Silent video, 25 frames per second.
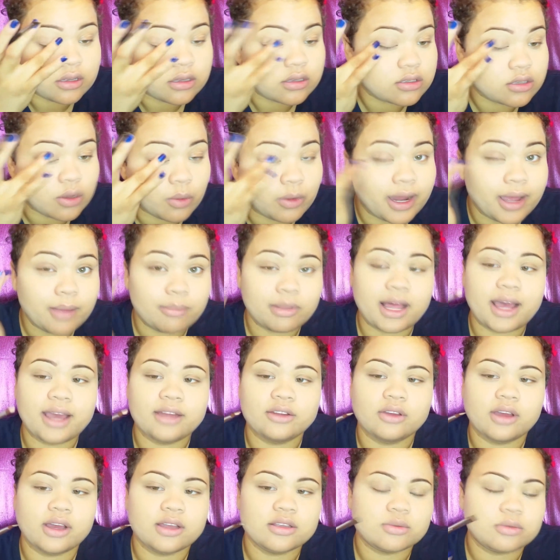So when I apply it,
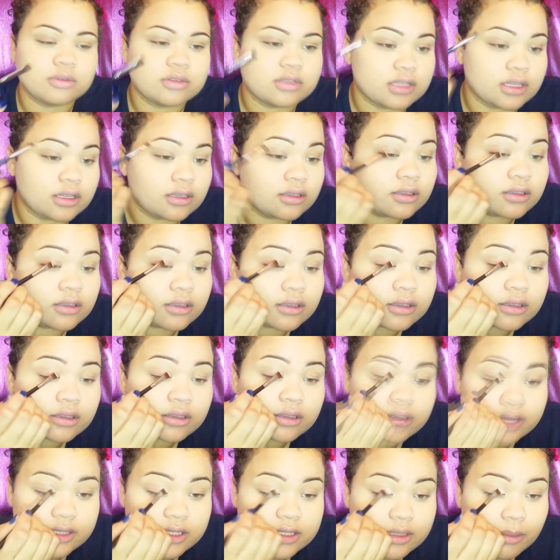you guys will see.
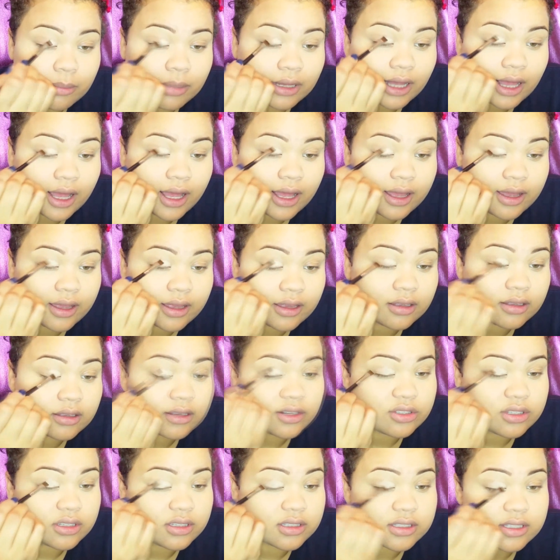I just apply.
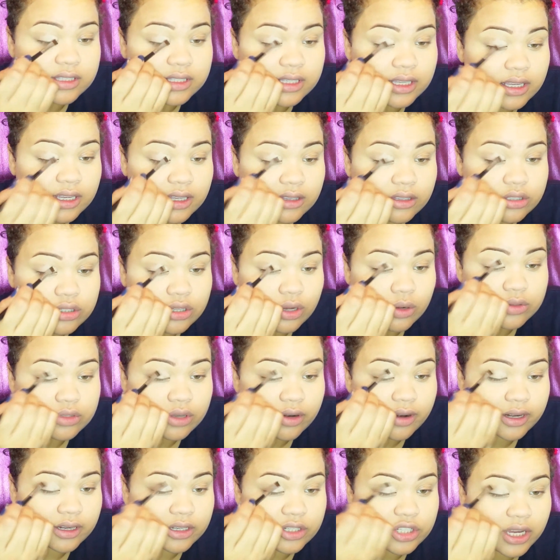As you can see, the tone's
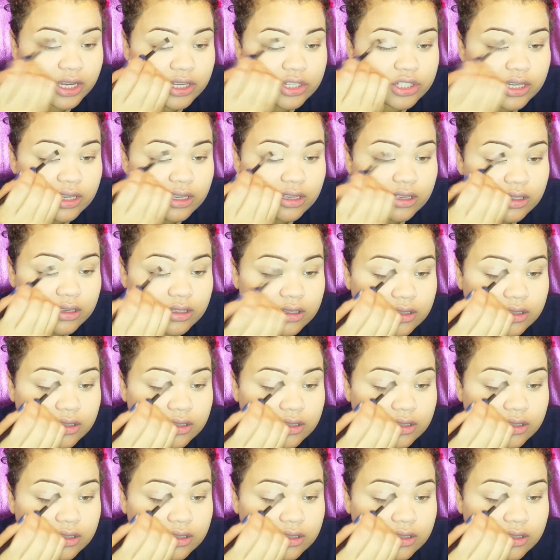already changing.